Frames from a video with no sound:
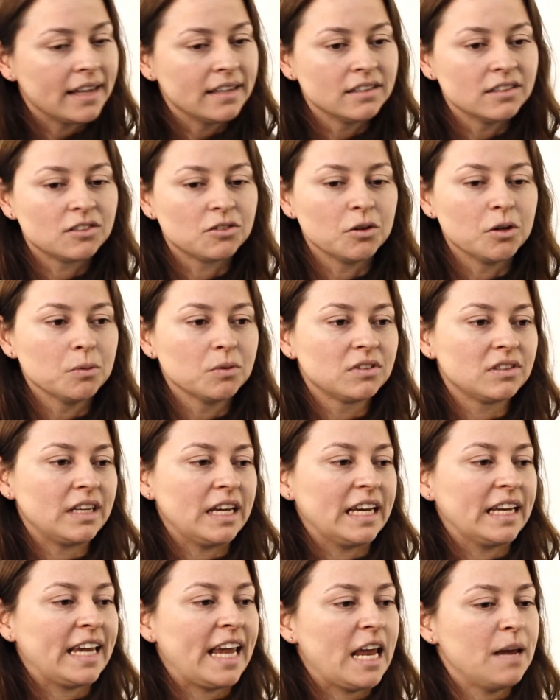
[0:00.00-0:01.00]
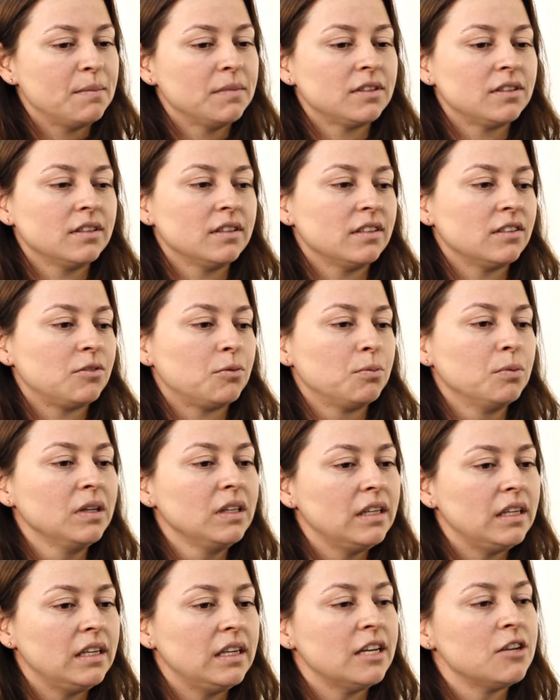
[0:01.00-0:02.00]
And so it came to this
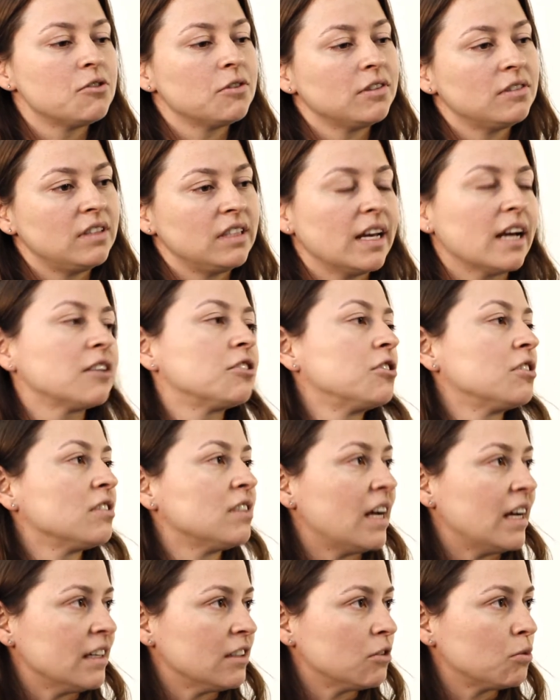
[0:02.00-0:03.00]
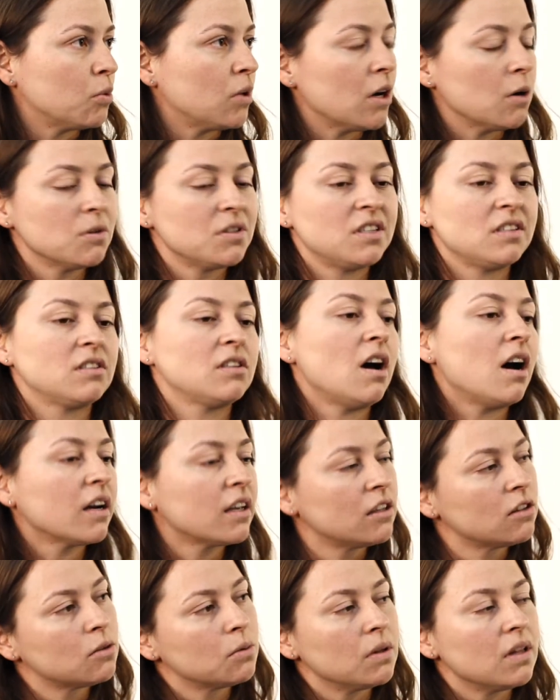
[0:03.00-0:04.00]
really interesting exercise where I was just
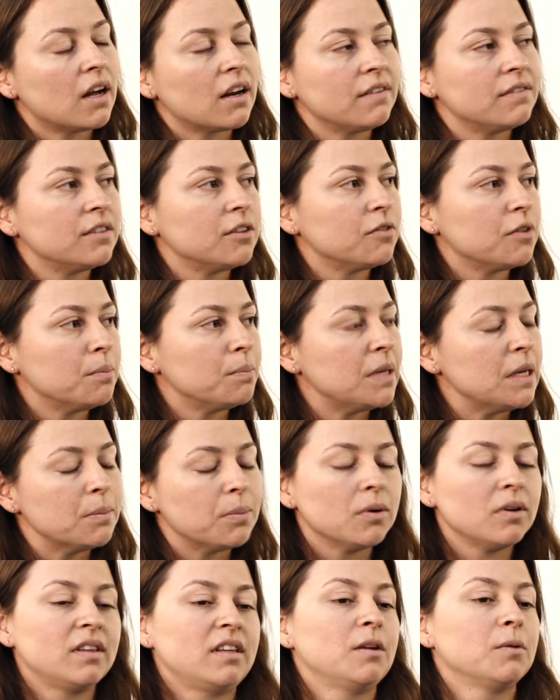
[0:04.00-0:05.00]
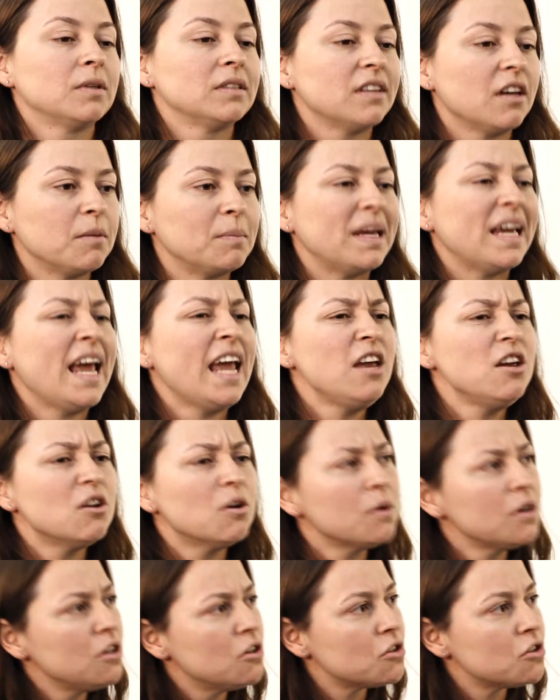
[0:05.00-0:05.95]
talking to a lot of different people, and they were telling me, hey, you